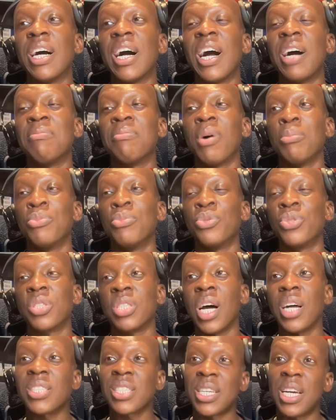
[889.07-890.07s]
And Mamouche
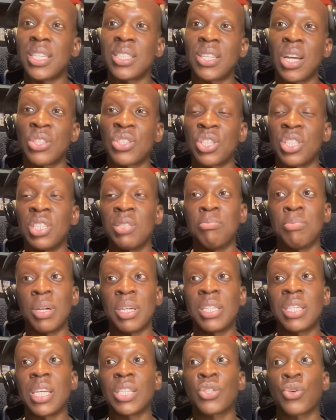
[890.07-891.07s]
does get a touch on it,
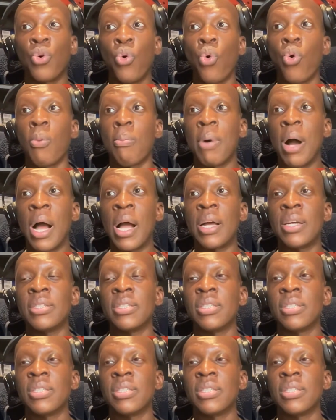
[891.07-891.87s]
but he gets caught by